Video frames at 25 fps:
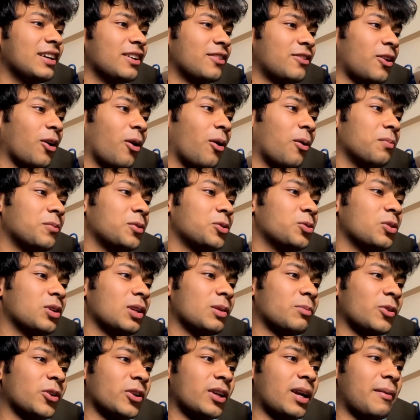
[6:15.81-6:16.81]
from Google
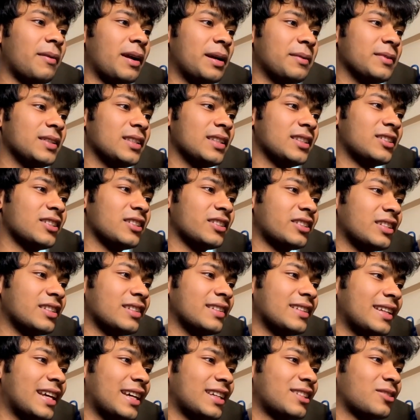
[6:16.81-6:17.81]
Program Administration
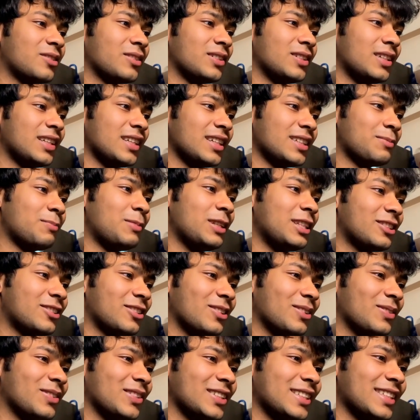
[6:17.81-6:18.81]
the next few days. Please show
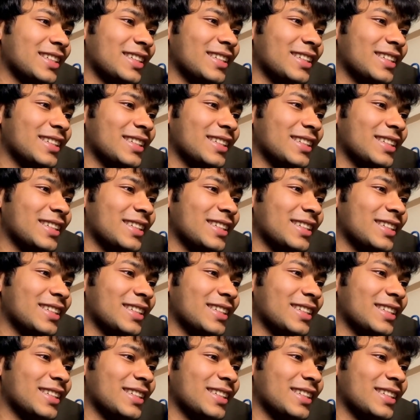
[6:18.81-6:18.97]
me.